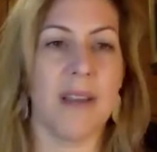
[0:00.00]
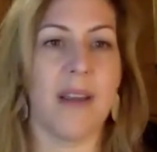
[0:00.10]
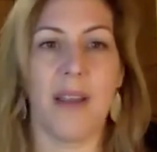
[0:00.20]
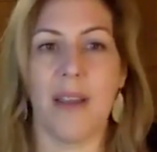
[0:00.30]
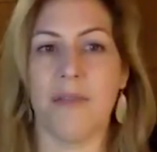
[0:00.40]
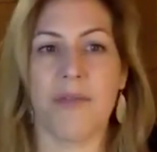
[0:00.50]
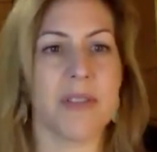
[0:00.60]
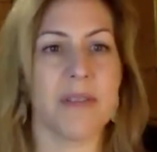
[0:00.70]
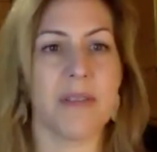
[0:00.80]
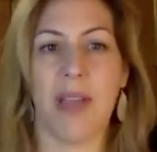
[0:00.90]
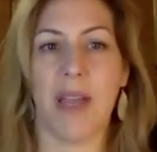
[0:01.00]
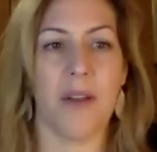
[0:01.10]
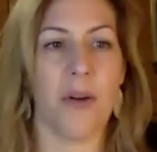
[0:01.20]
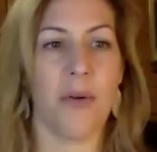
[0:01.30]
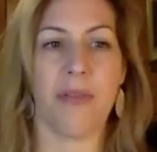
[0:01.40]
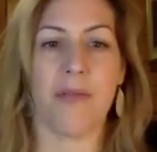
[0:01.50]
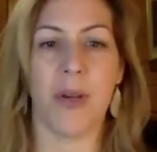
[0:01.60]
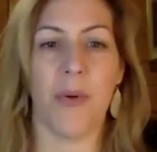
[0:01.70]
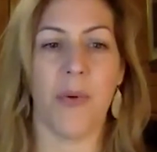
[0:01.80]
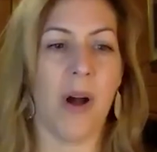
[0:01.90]
And I just kind of go
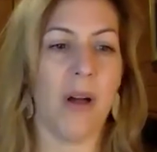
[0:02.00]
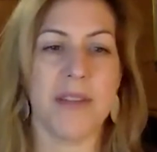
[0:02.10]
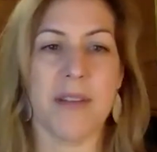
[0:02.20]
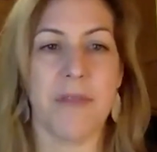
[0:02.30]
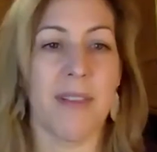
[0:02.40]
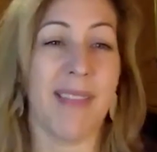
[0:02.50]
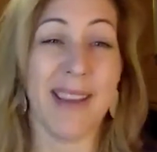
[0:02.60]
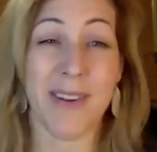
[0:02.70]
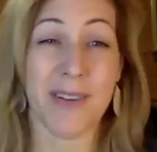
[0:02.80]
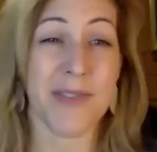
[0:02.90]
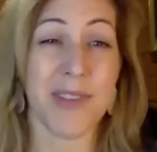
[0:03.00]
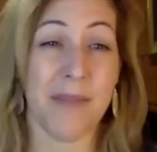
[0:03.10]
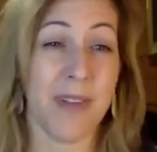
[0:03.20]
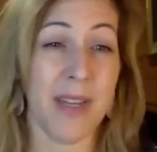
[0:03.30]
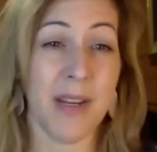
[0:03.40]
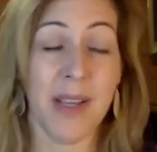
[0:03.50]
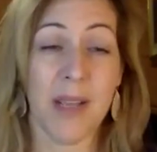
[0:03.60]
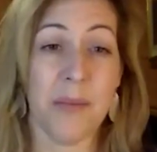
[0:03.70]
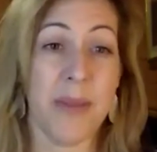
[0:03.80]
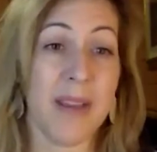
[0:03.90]
through all the different layers of it
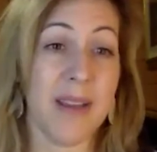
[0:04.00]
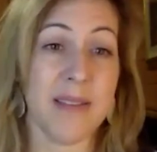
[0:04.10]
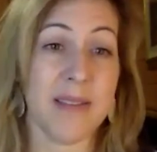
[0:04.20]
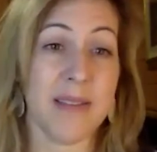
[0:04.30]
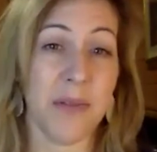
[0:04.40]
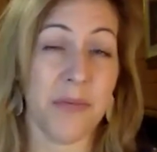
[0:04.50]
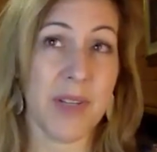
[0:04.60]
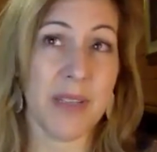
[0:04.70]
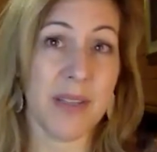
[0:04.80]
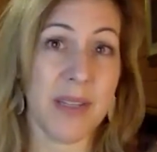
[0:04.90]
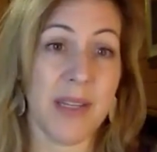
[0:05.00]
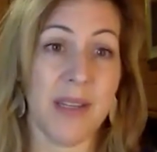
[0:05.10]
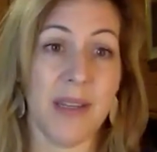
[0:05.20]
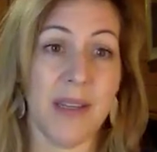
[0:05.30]
because it really,